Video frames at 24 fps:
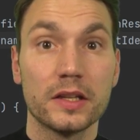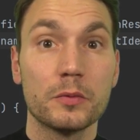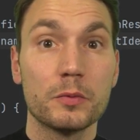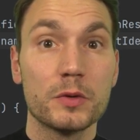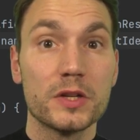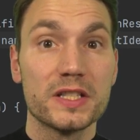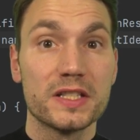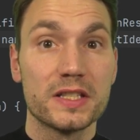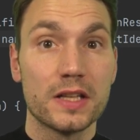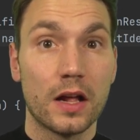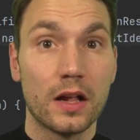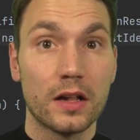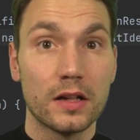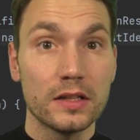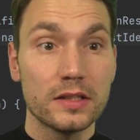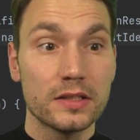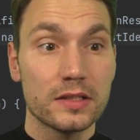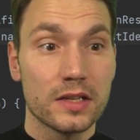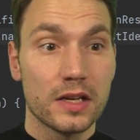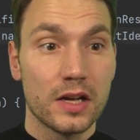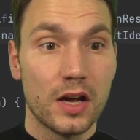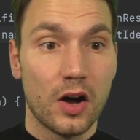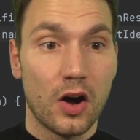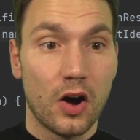the
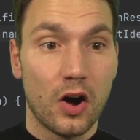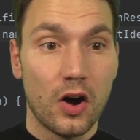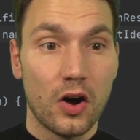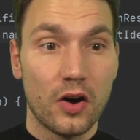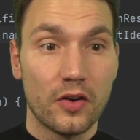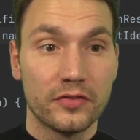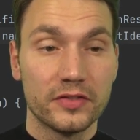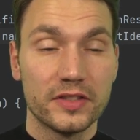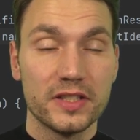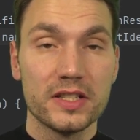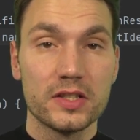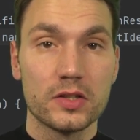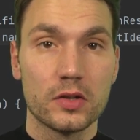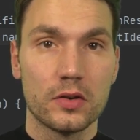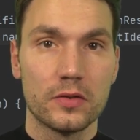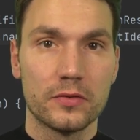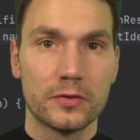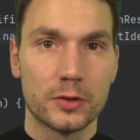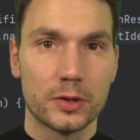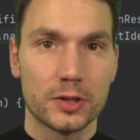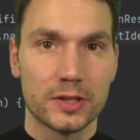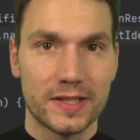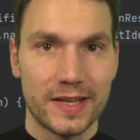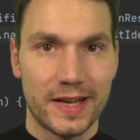result of these
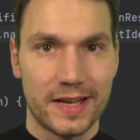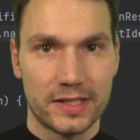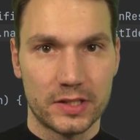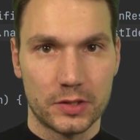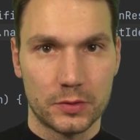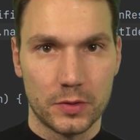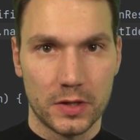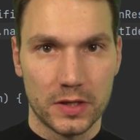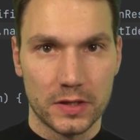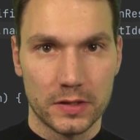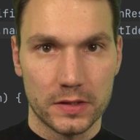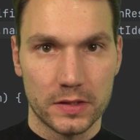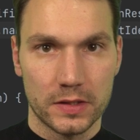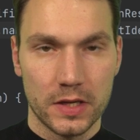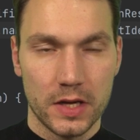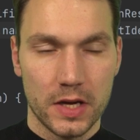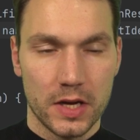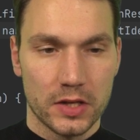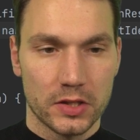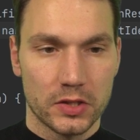overall test runs.